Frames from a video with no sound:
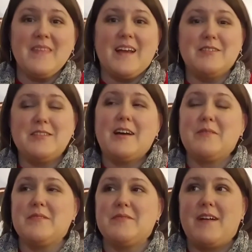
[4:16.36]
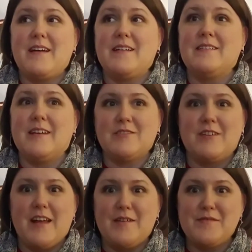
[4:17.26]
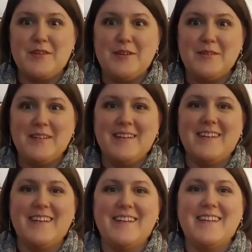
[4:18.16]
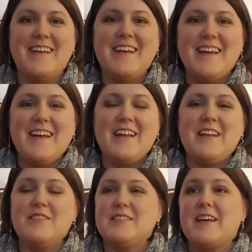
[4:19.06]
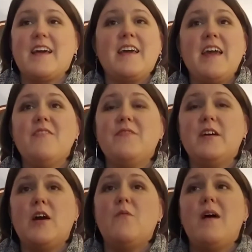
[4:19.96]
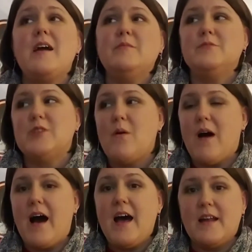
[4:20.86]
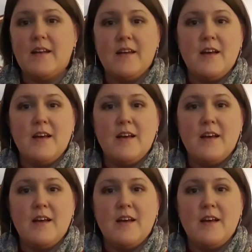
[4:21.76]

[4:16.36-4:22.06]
I was talking with Ryan yesterday afternoon, and he was like, I can't figure out why I'm so hot.